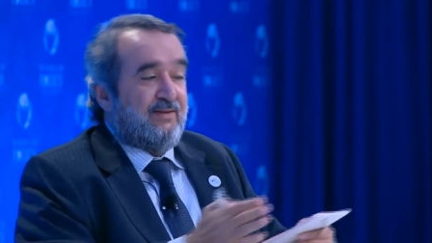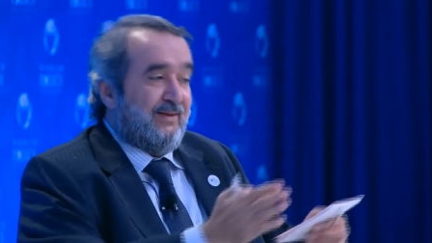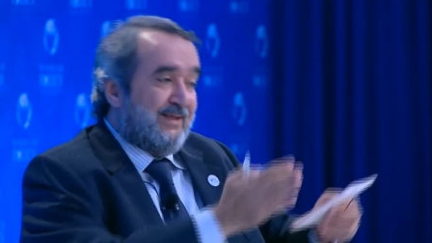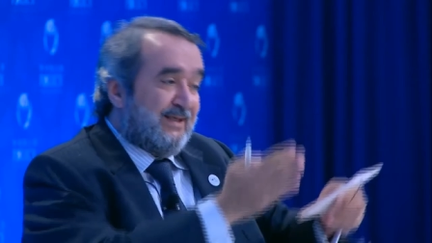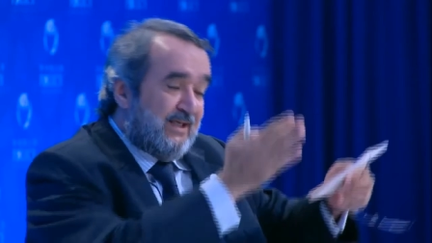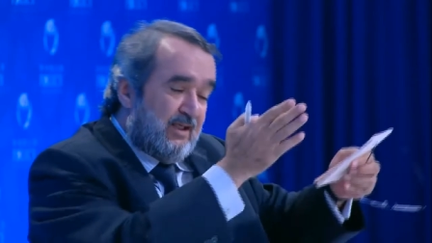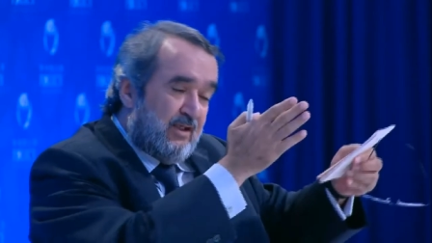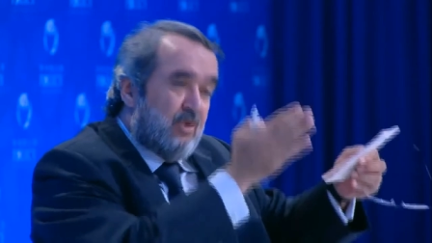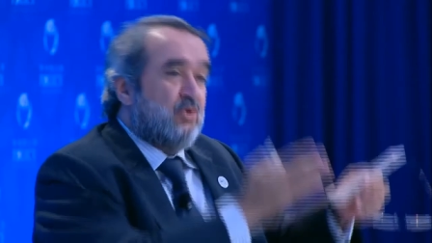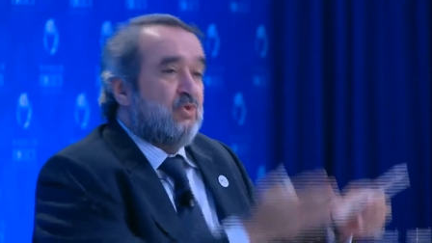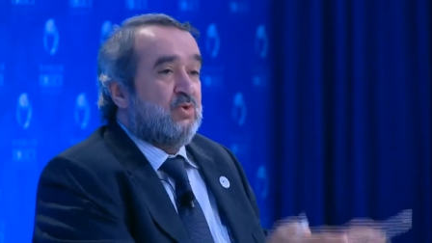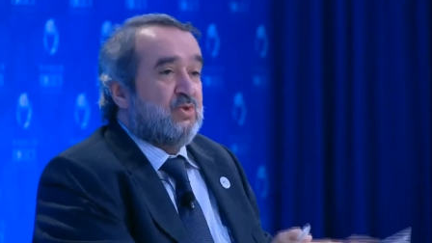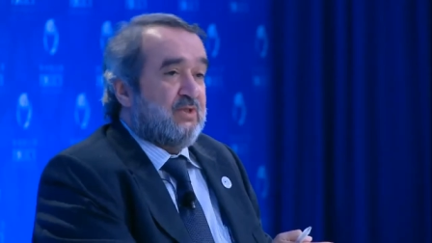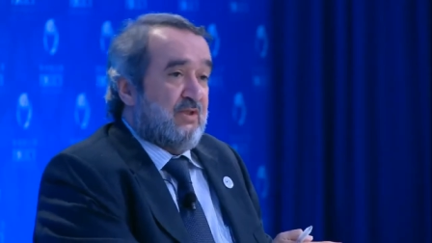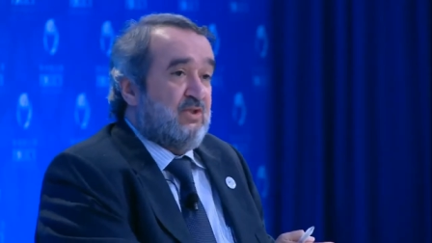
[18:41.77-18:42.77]
The key
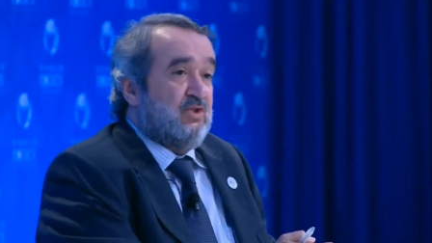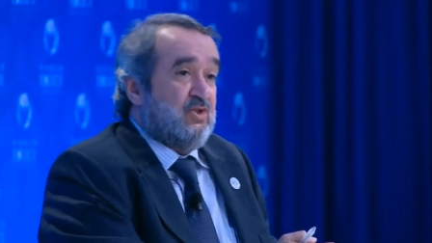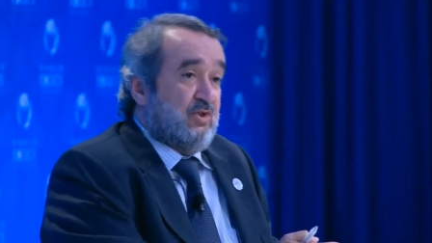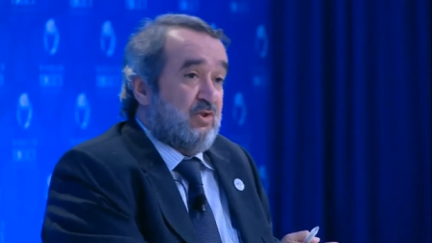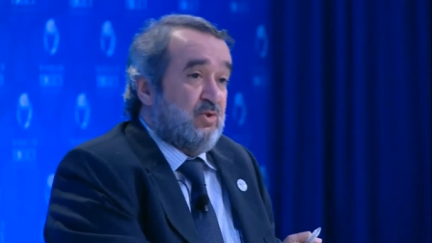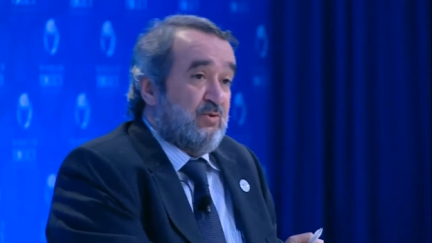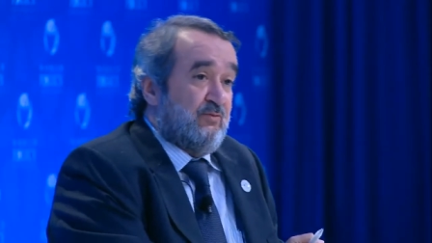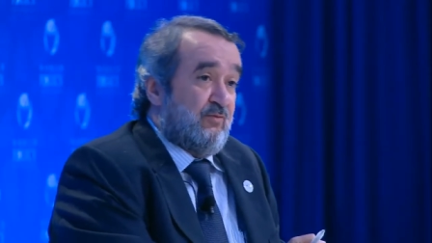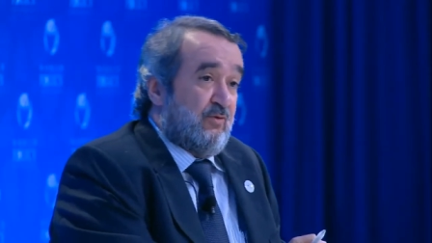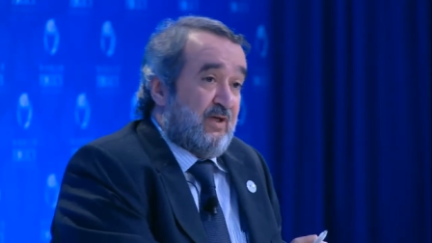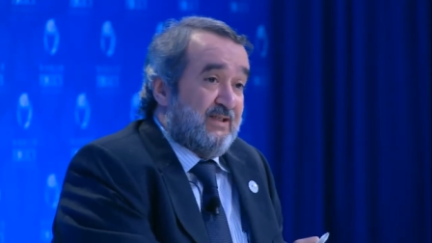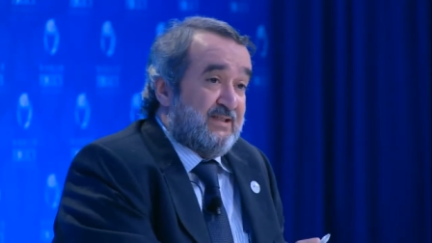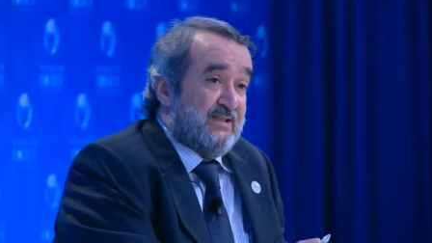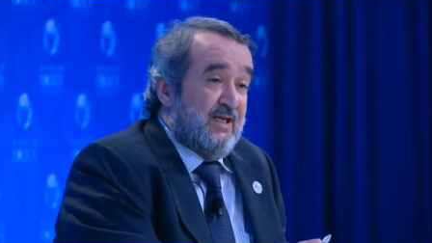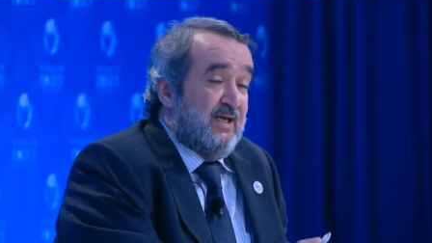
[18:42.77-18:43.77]
issue, strategic issue for
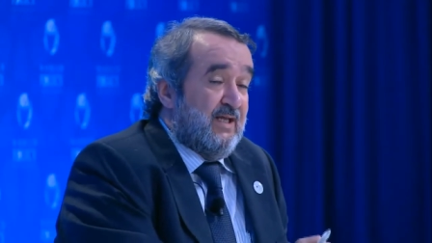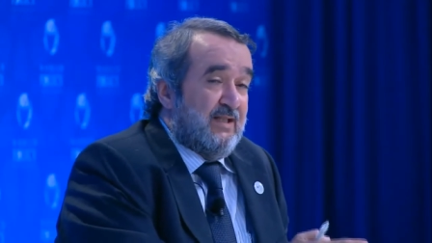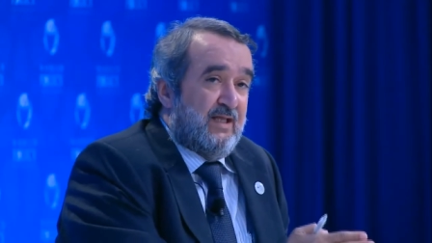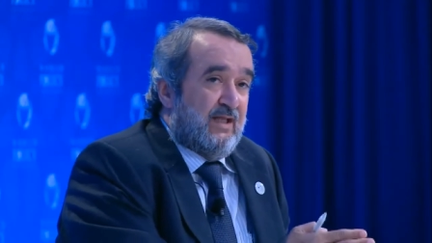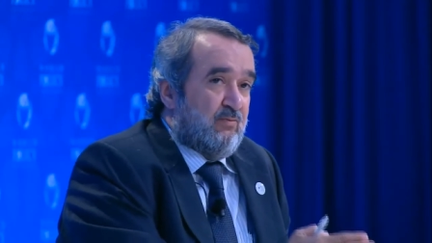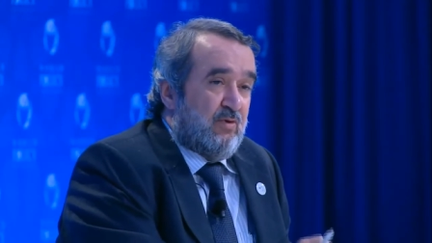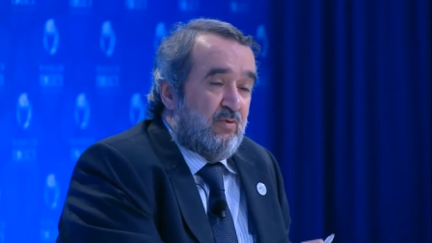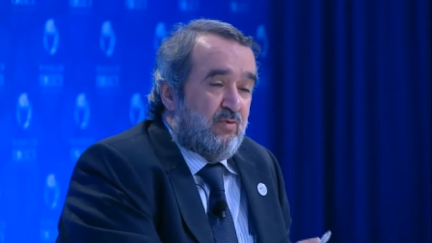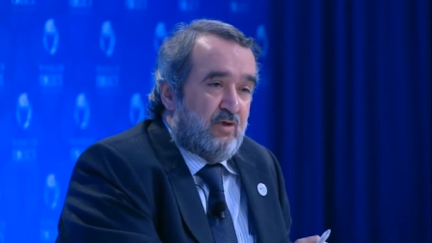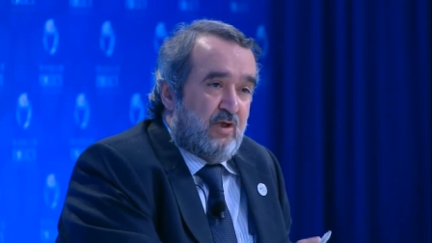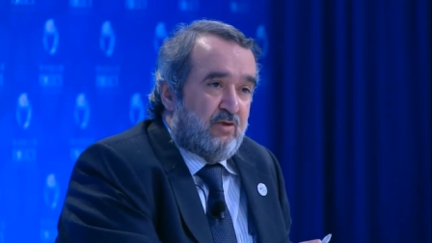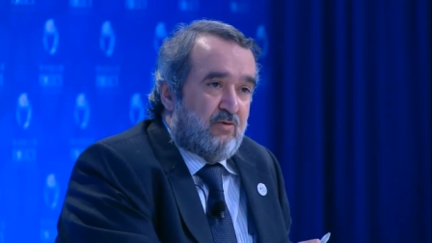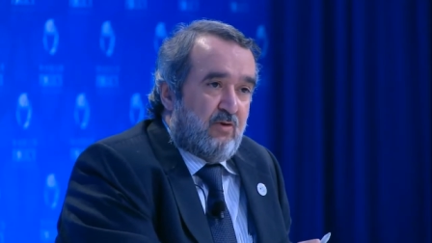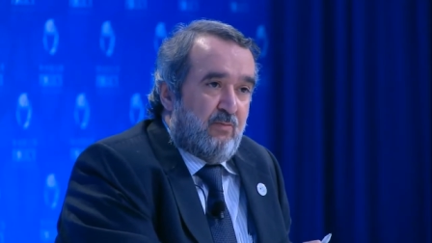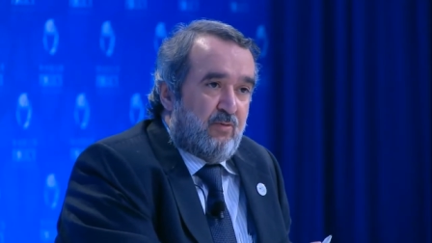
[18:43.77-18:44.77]
us that we will
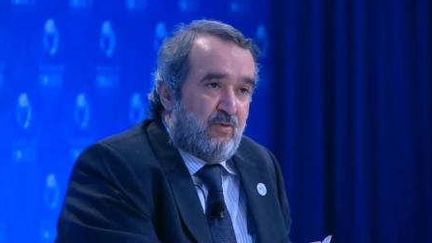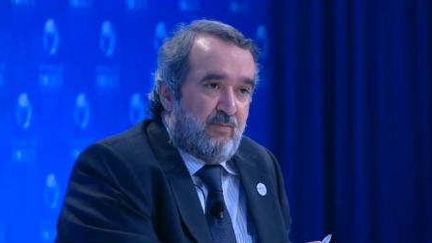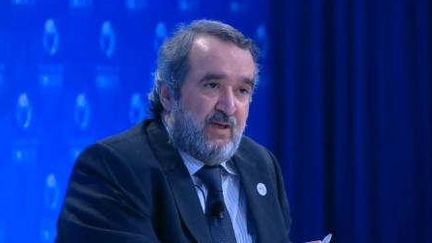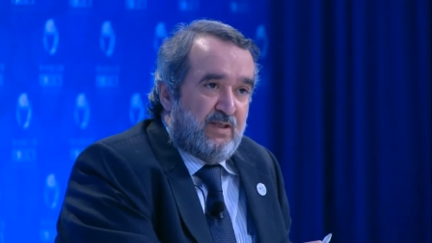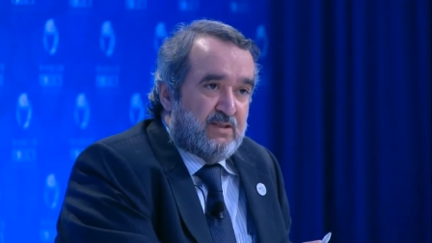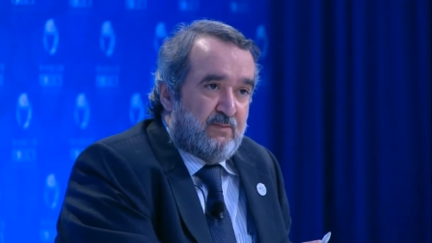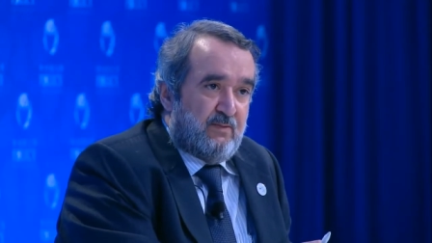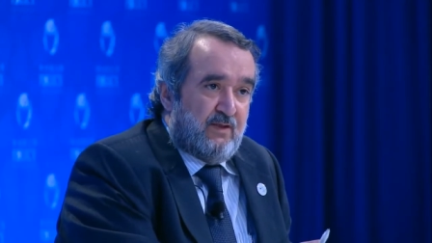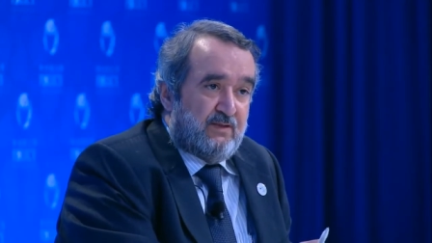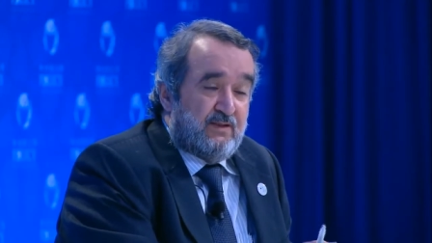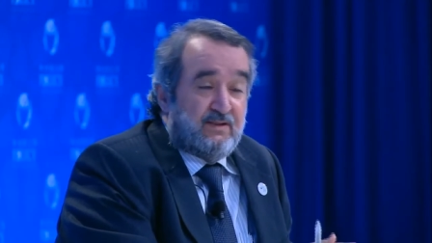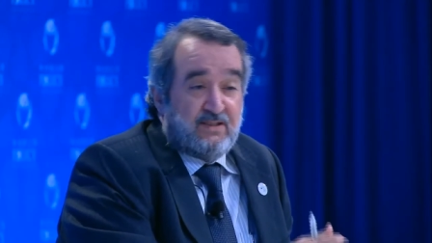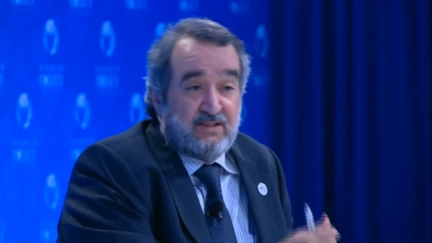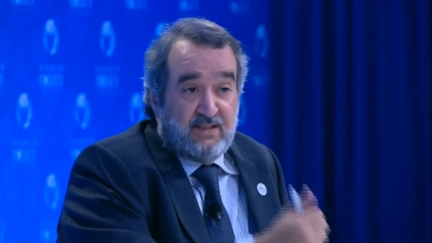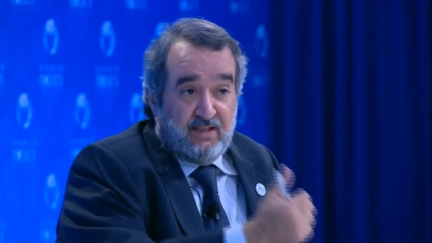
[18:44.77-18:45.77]
not compromise about
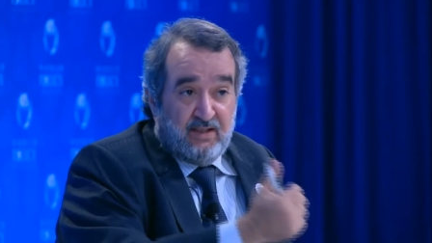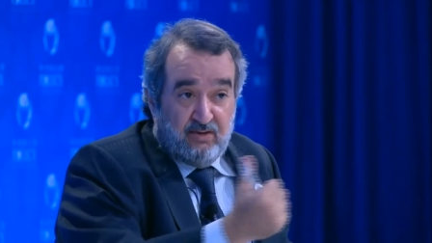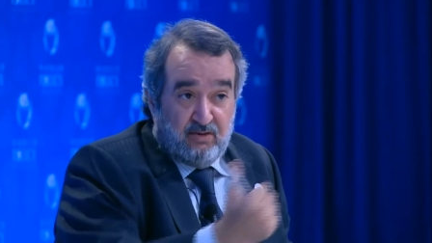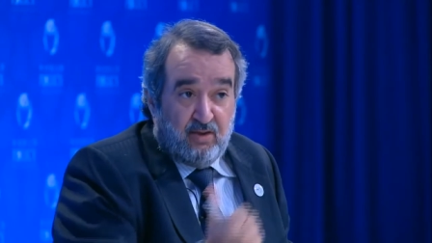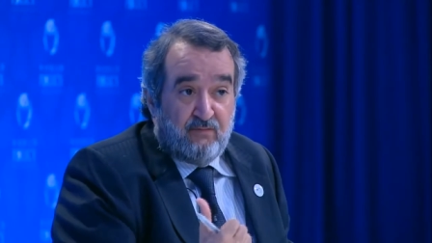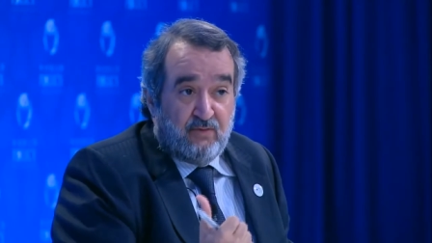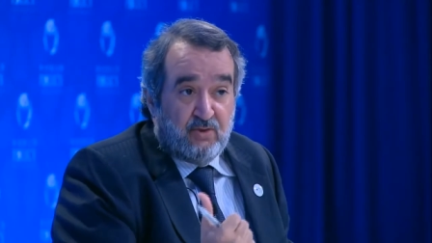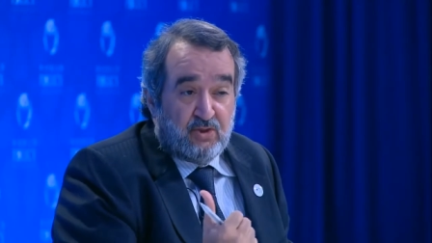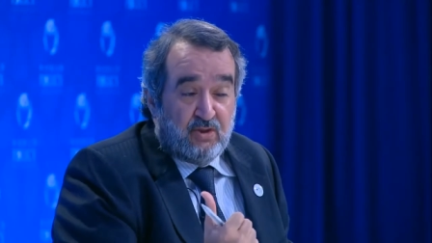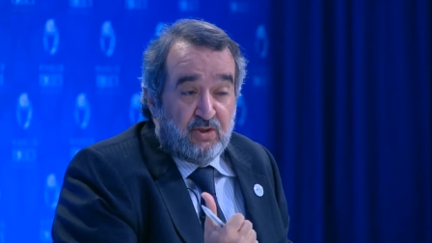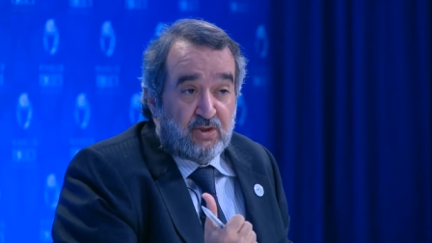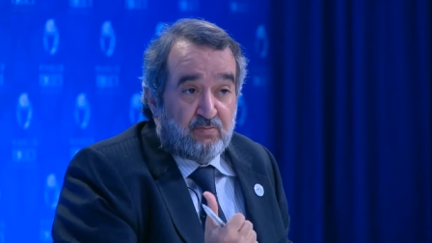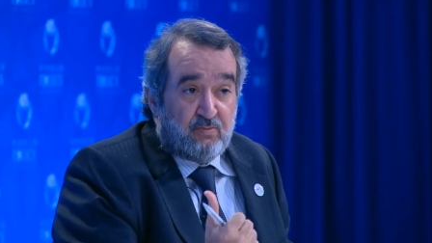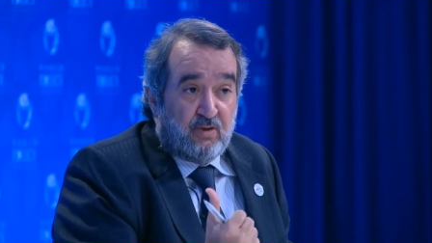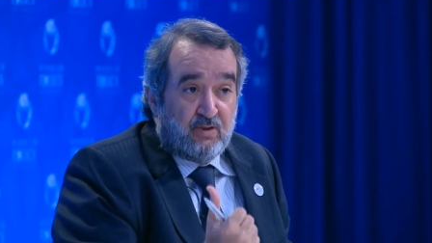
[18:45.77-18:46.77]
it is their
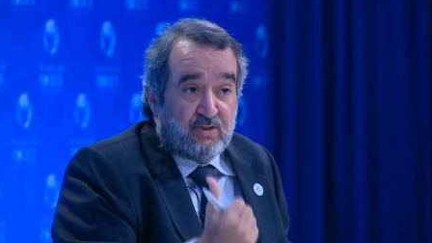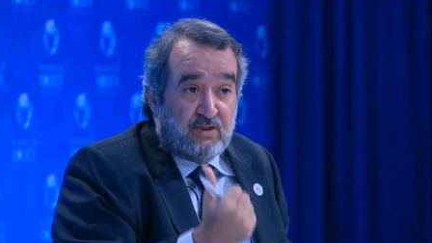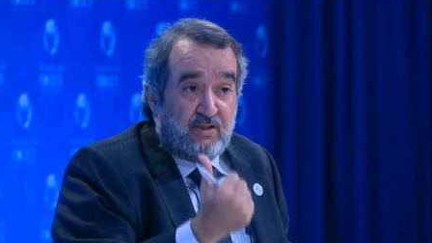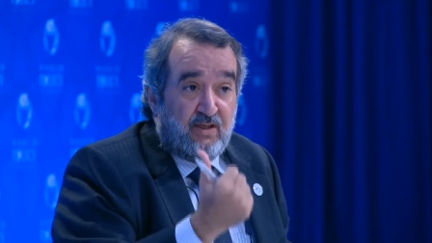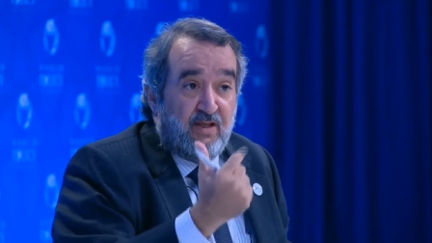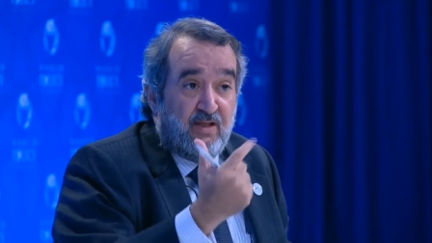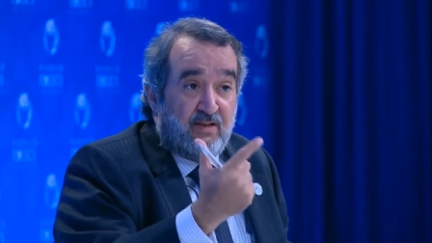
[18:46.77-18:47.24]
interventionist policy,